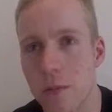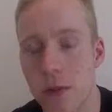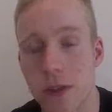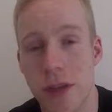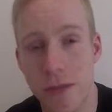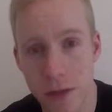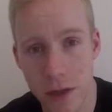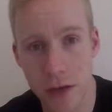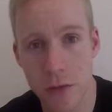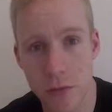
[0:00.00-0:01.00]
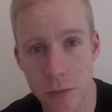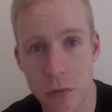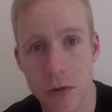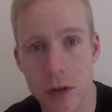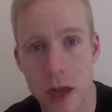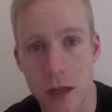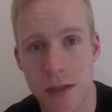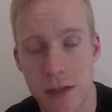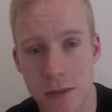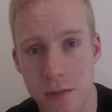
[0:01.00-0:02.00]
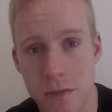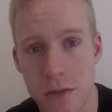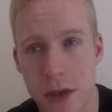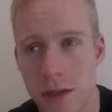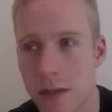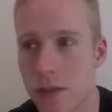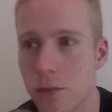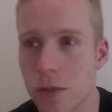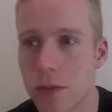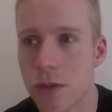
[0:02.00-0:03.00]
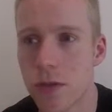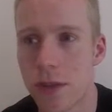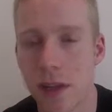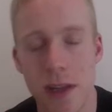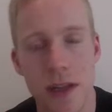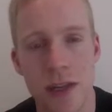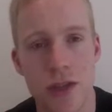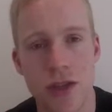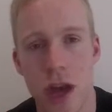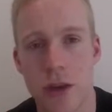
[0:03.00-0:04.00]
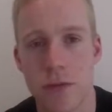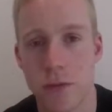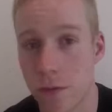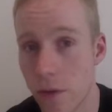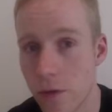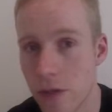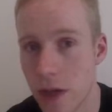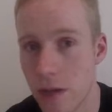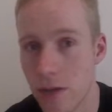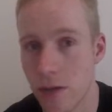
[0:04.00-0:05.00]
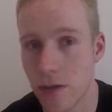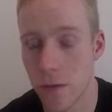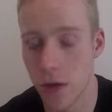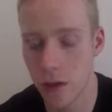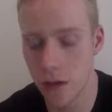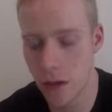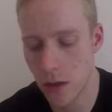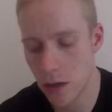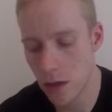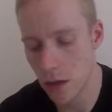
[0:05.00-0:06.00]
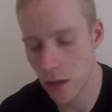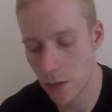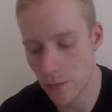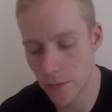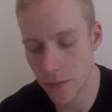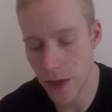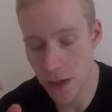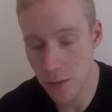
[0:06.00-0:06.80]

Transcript: You definitely get a good mood enhancing sort of effect, and it's a real sort of clean, channeled, focused energy as well. That's